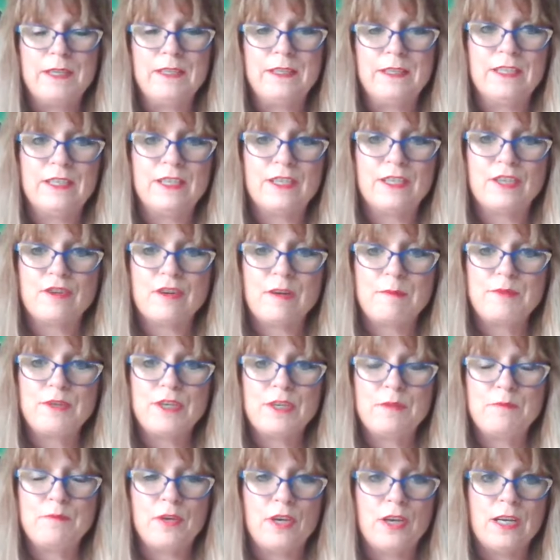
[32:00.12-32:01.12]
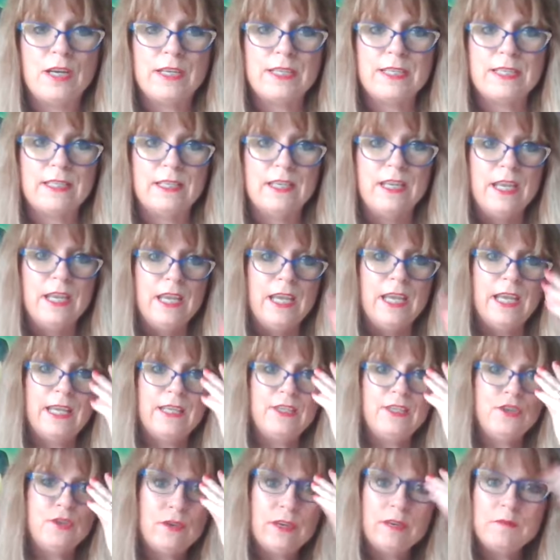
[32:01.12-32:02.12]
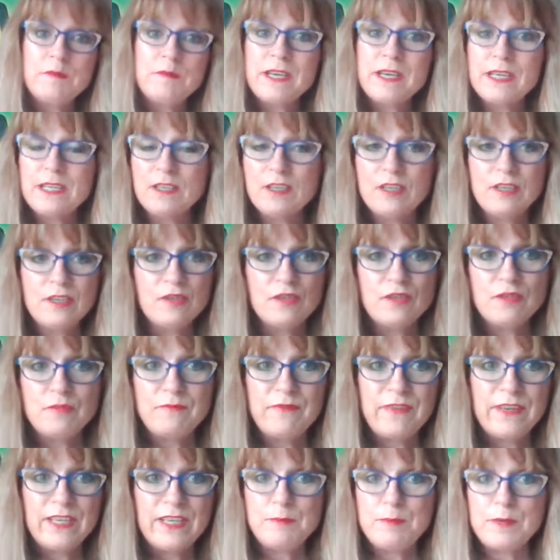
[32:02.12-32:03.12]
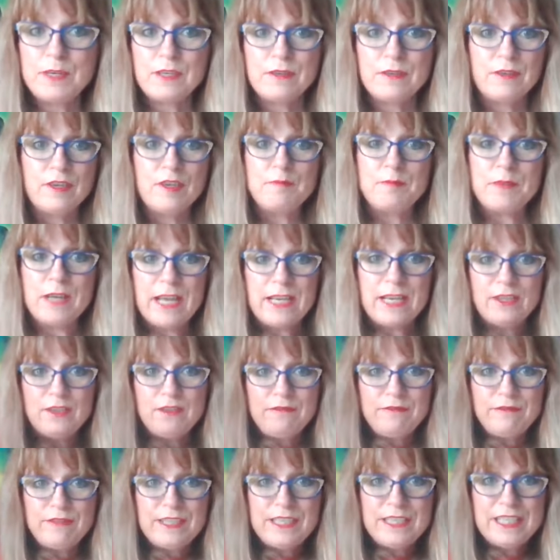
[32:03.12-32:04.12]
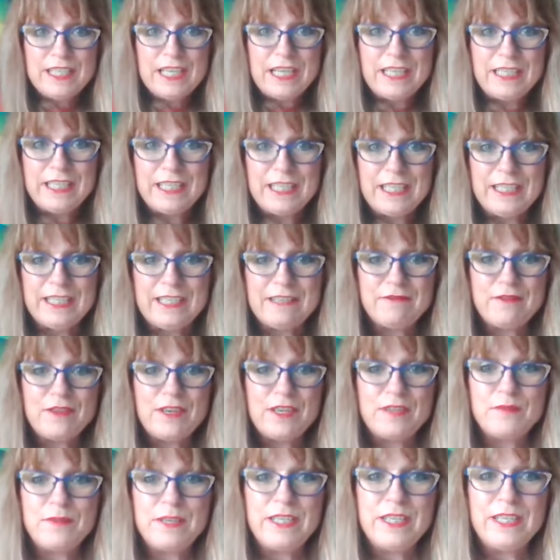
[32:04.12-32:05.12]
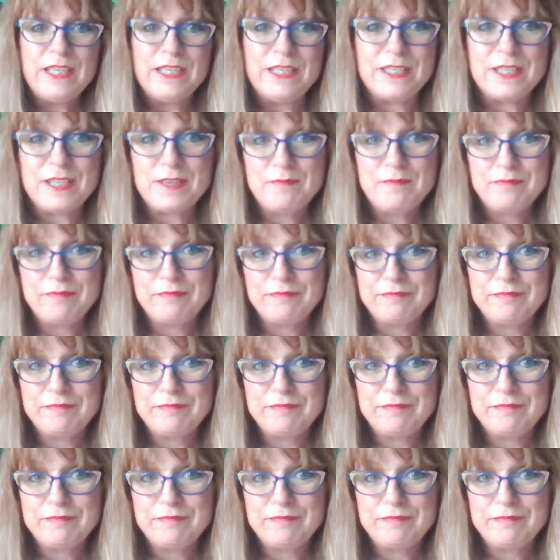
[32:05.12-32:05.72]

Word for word: um, in the description box and and join my facebook group i do free psychic clairvoyant readings